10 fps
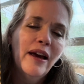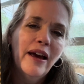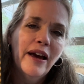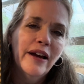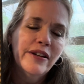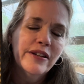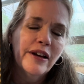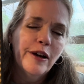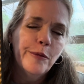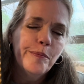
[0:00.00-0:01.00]
and
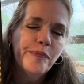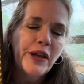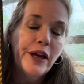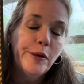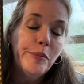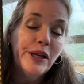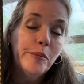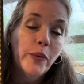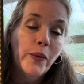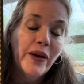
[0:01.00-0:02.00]
a big
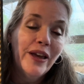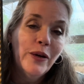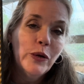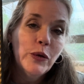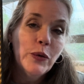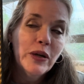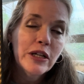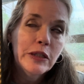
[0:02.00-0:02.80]
boy who